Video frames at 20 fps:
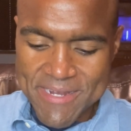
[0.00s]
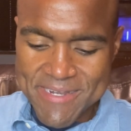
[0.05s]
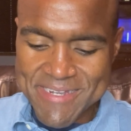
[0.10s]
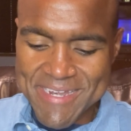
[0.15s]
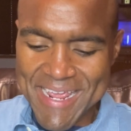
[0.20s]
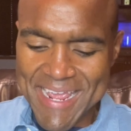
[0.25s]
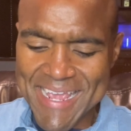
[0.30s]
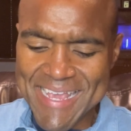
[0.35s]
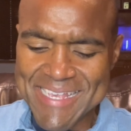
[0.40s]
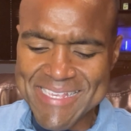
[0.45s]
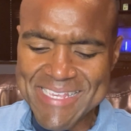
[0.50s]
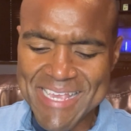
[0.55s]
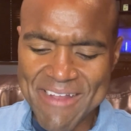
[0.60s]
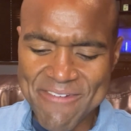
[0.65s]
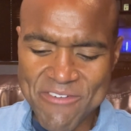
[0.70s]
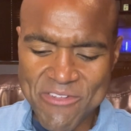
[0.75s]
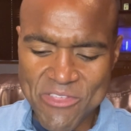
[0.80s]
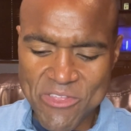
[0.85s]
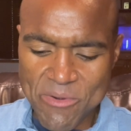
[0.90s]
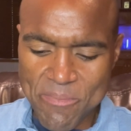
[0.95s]
Days
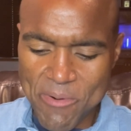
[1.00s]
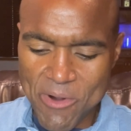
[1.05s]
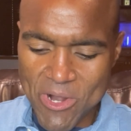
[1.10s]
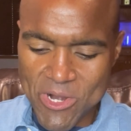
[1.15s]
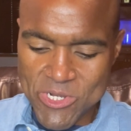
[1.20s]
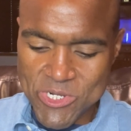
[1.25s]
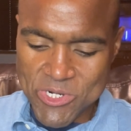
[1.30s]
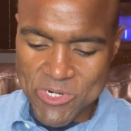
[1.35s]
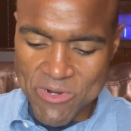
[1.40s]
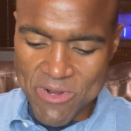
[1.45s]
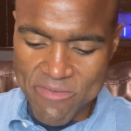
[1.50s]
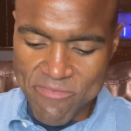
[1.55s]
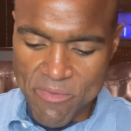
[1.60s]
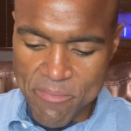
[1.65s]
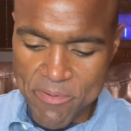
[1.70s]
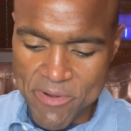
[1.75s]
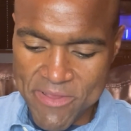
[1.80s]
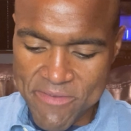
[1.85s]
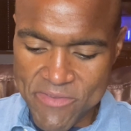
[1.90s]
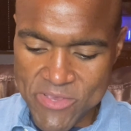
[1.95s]
after the departure of a
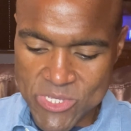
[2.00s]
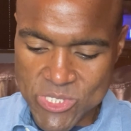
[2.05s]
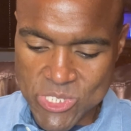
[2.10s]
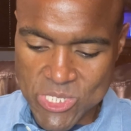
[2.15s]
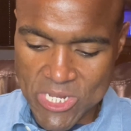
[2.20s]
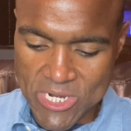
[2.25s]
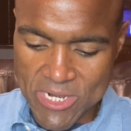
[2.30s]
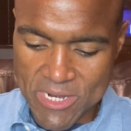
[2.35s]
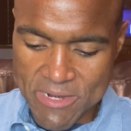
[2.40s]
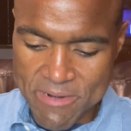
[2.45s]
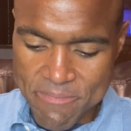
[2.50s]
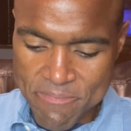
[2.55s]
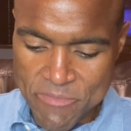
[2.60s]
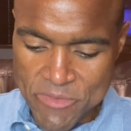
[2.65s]
previous tenant,